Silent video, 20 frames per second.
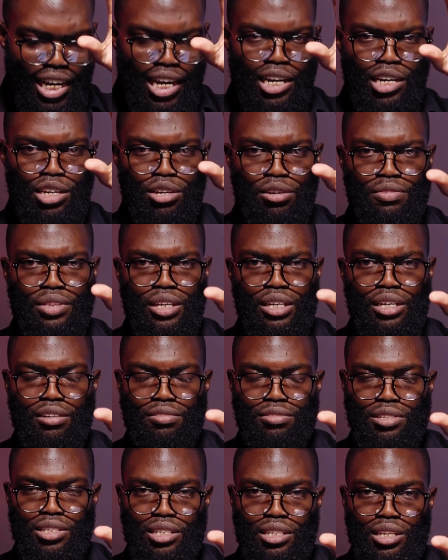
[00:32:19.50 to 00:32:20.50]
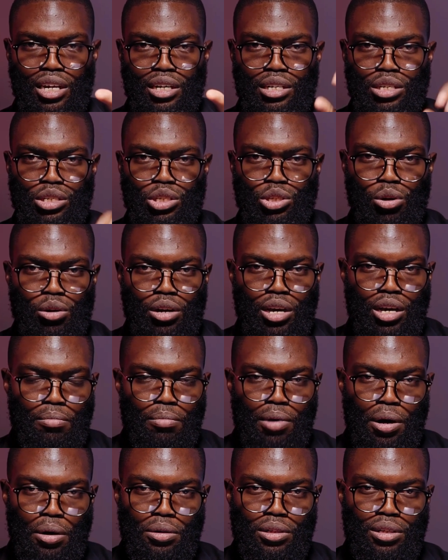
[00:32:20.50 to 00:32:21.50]
any of the gifts that he's talking
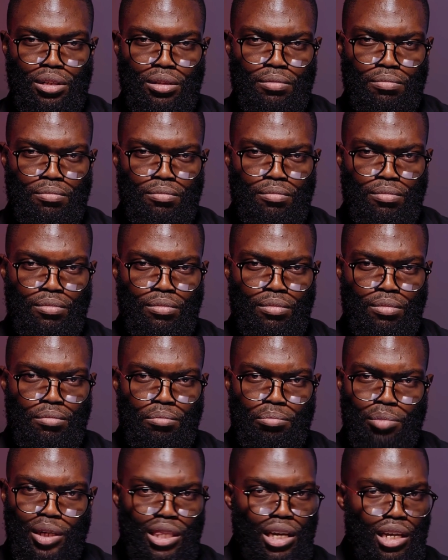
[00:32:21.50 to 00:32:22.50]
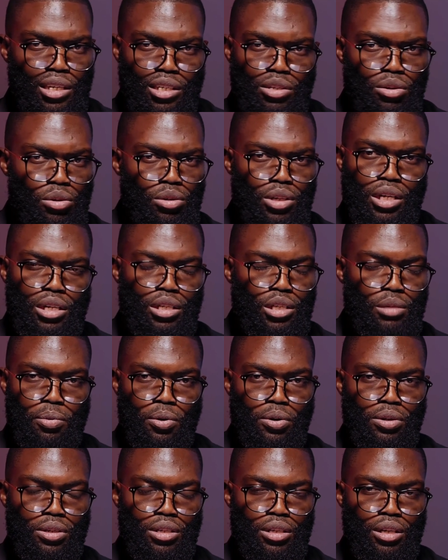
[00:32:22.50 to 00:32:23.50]
about. But that's not his
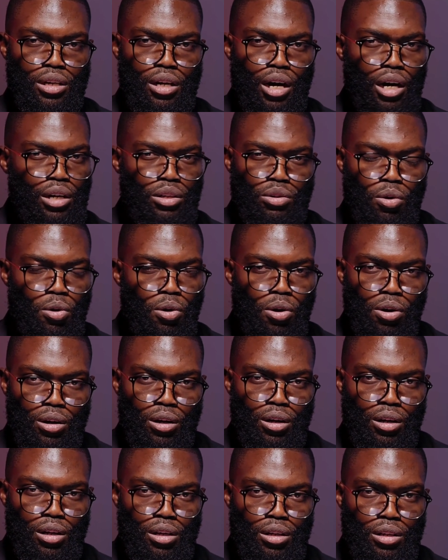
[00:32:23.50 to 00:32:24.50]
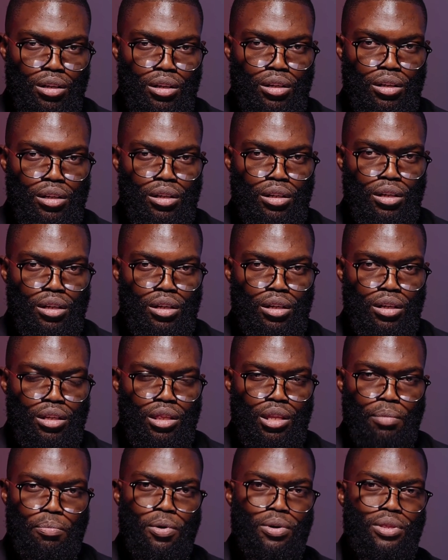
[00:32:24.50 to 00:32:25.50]
point at all.
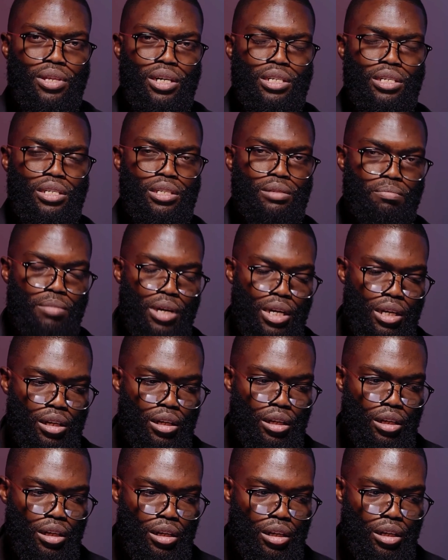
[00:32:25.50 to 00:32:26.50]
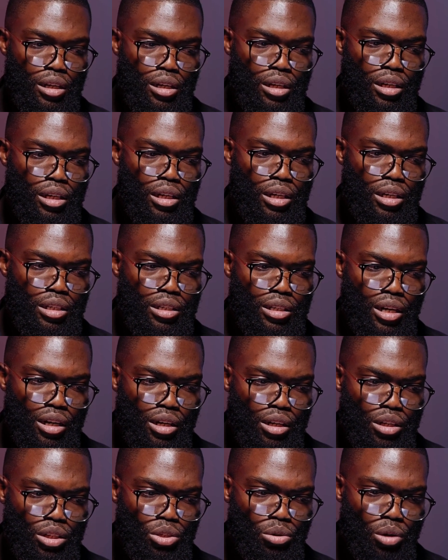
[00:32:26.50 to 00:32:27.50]
The point that he's making is
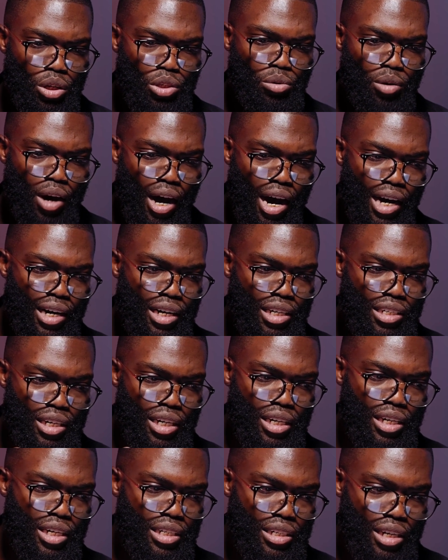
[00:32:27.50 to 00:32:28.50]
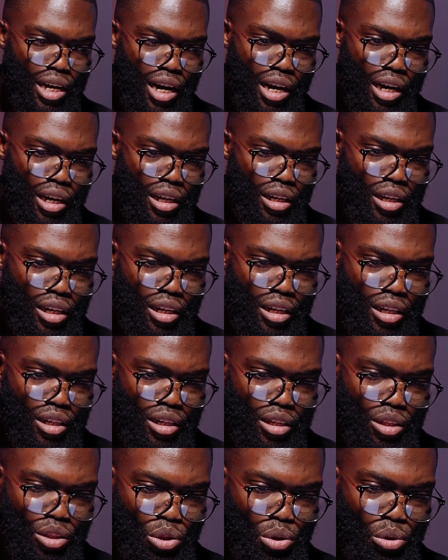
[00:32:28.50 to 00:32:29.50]
that you are to honestly desire
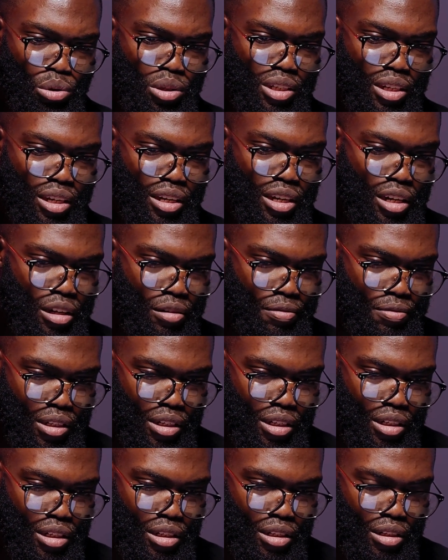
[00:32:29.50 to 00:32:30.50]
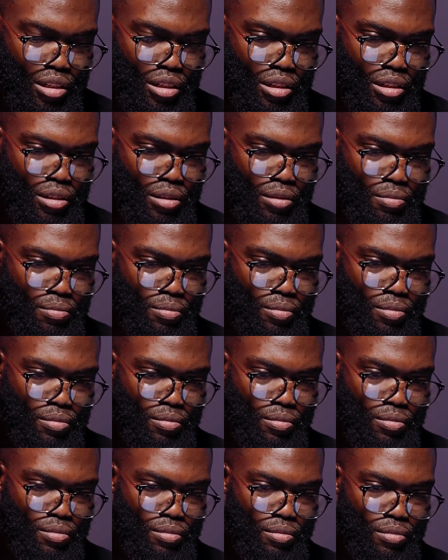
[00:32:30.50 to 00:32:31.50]
those gifts,
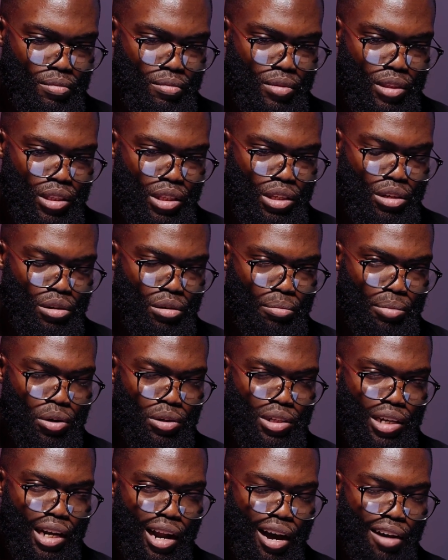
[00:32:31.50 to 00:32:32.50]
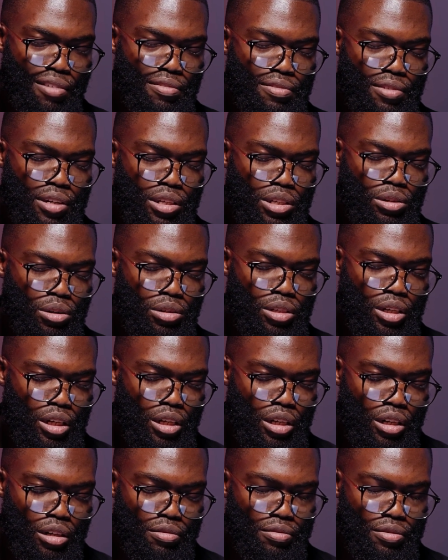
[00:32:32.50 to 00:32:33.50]
you know, because love is not a
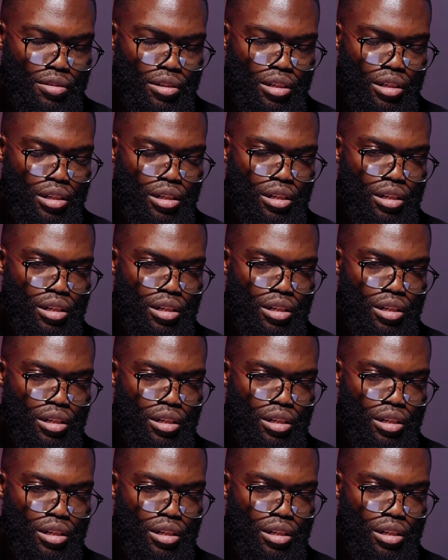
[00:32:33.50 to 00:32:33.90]
gift